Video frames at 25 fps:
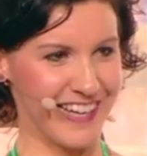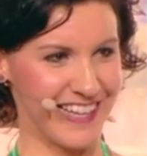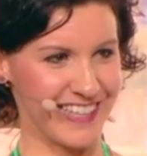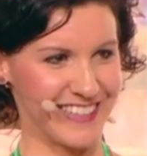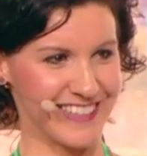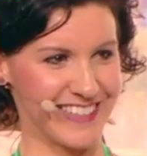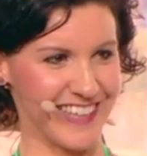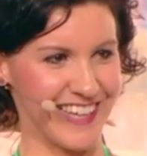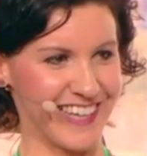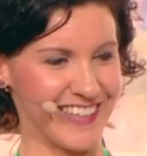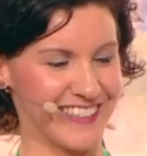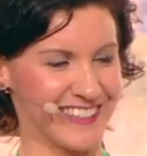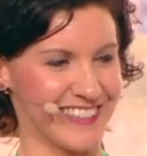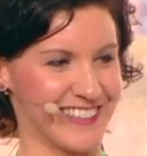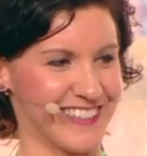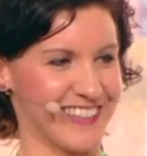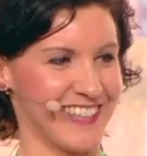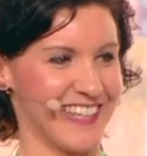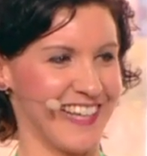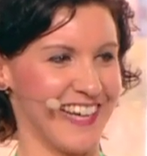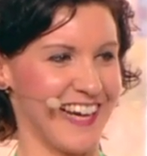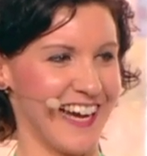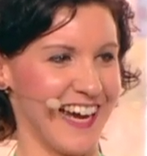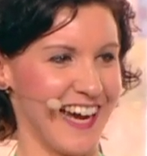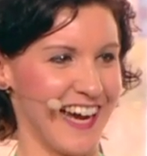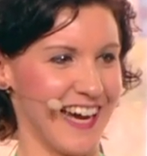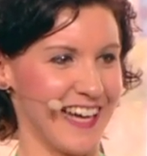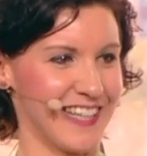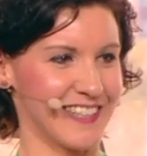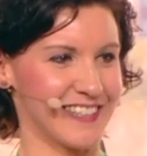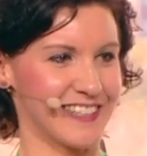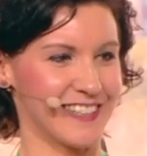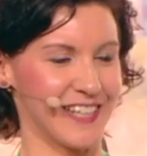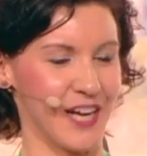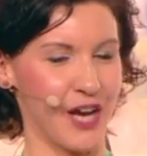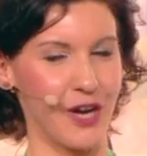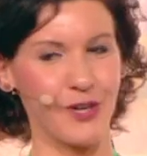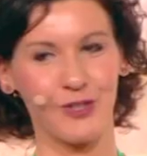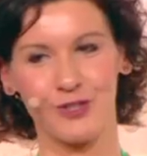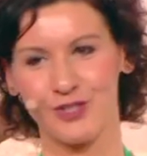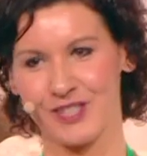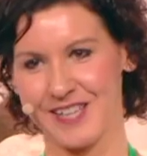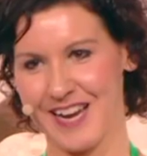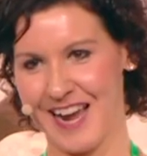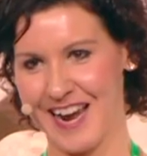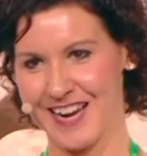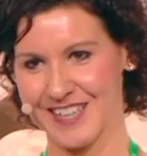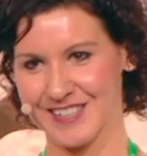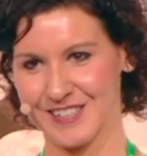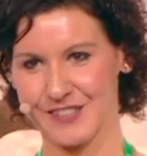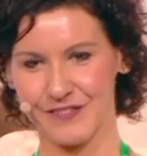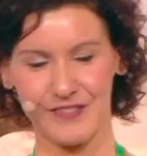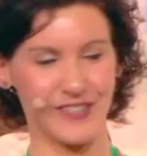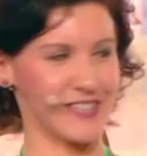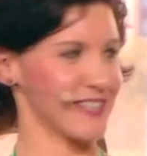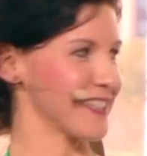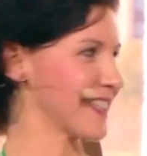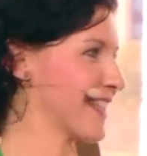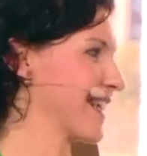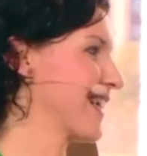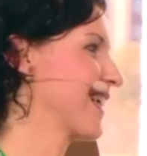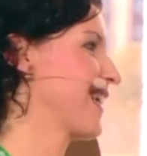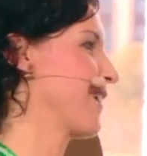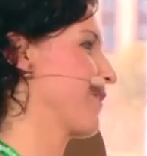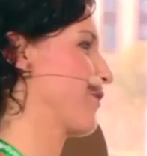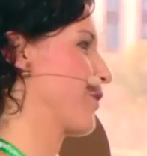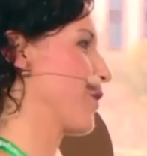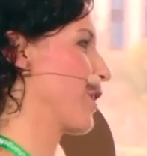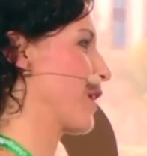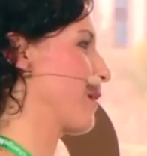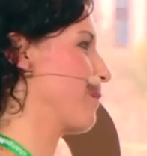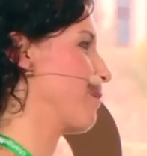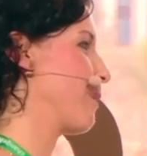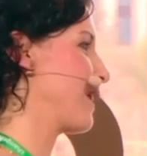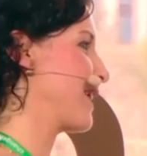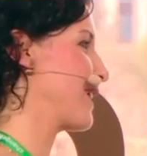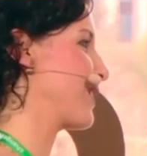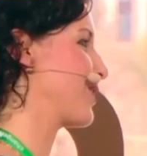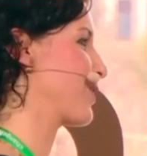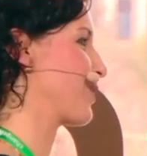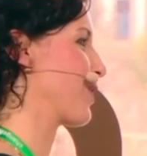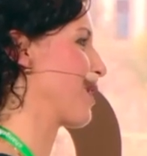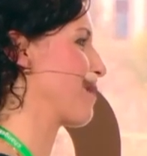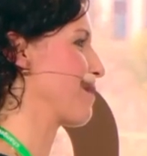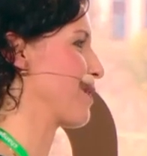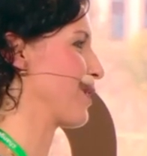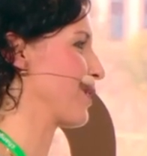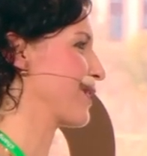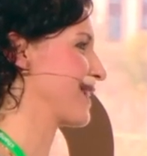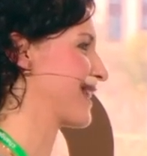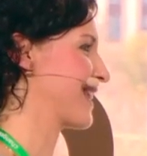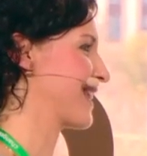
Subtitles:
leader, and ocean activist. If you can please join me on